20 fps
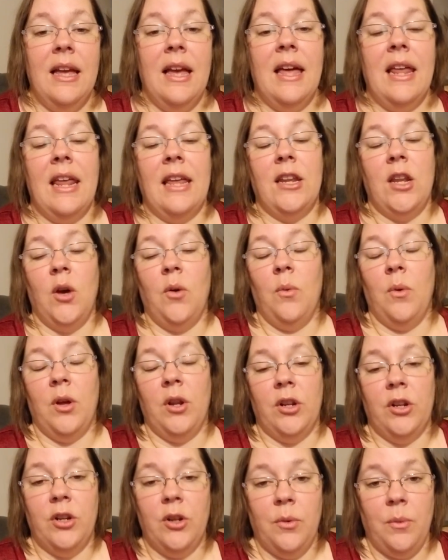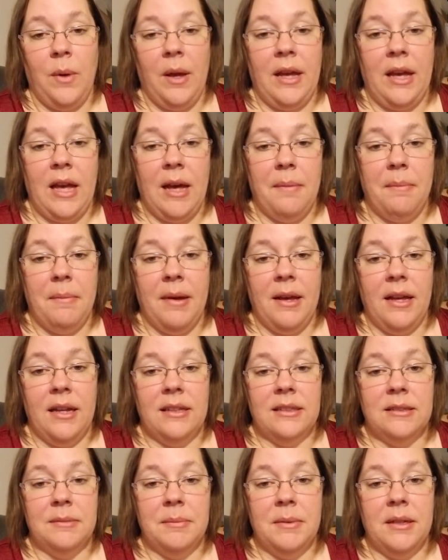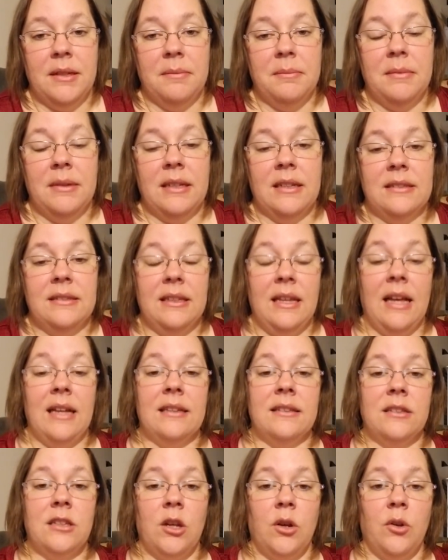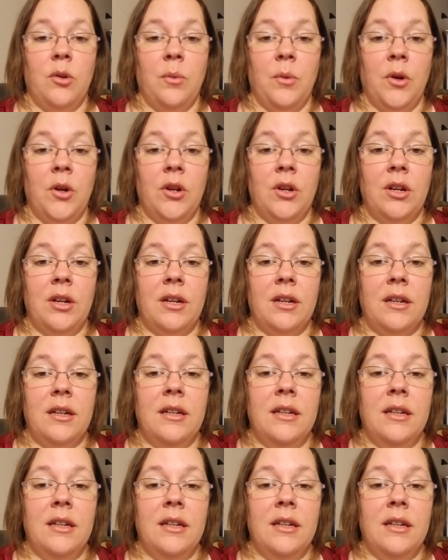and I don't want her to wake up my husband because he has to go to work.